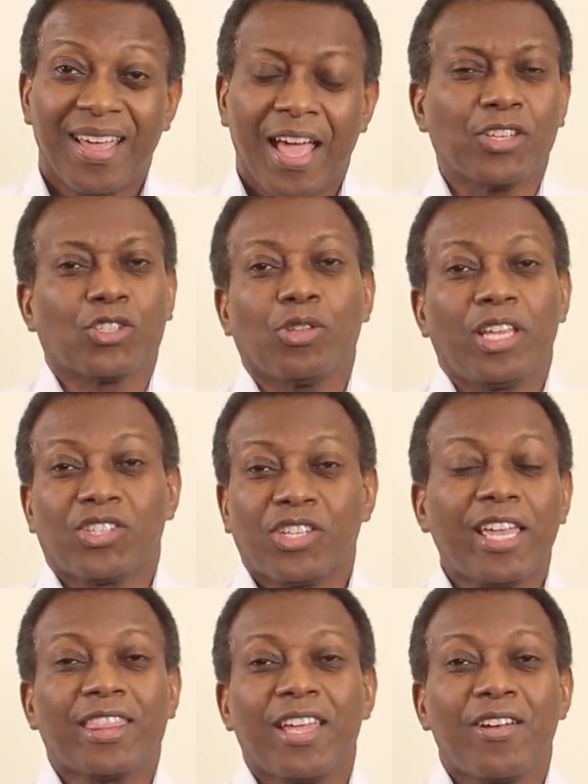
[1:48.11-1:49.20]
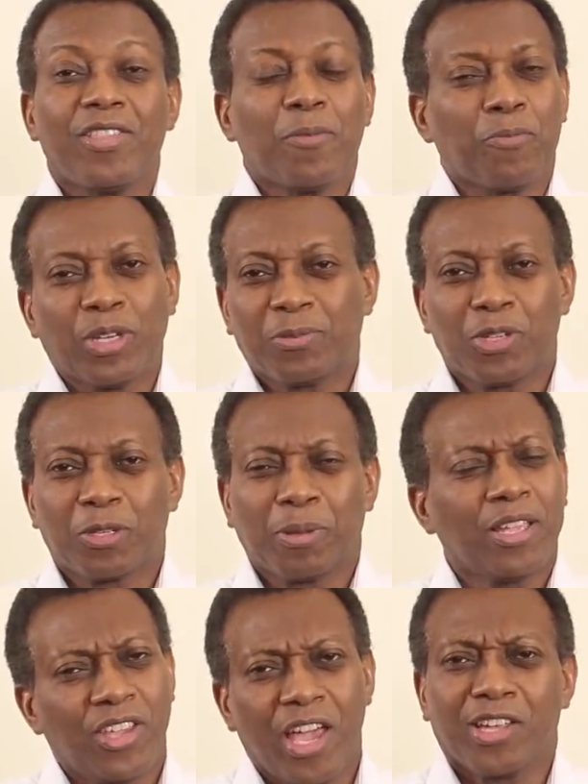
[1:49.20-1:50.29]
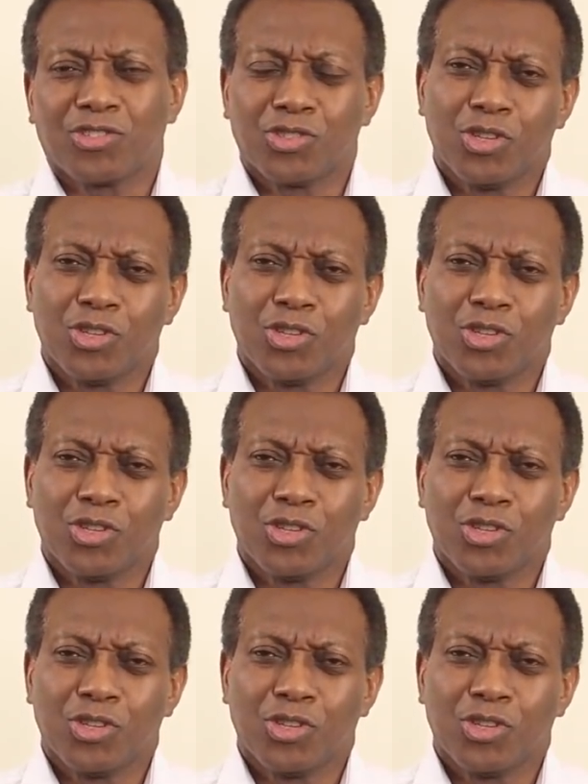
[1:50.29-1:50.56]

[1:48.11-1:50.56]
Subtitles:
And so they sat there and the principal explained, yes,